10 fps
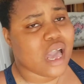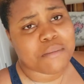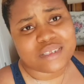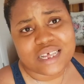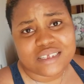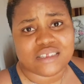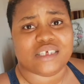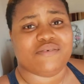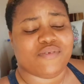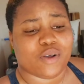starting
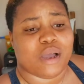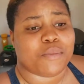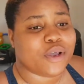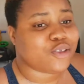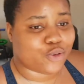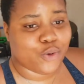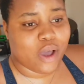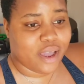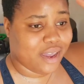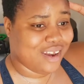this vlog. I'm going to go
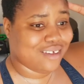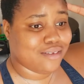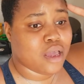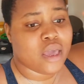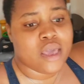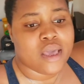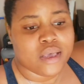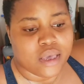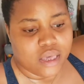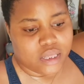ahead and
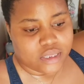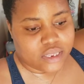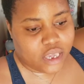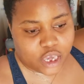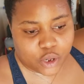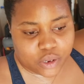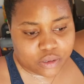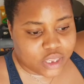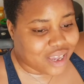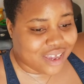
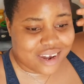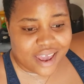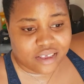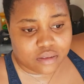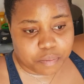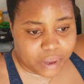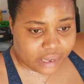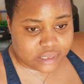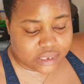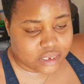take a nice
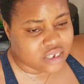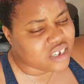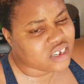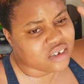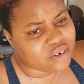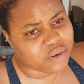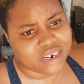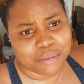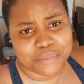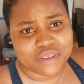bath. God,
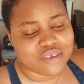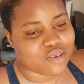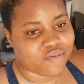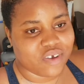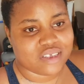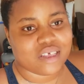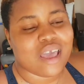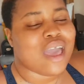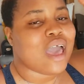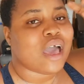I'm breathing so fast.
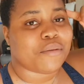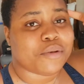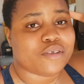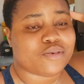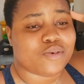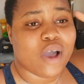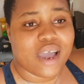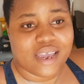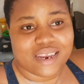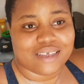I'm going to go
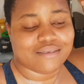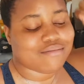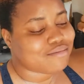ahead and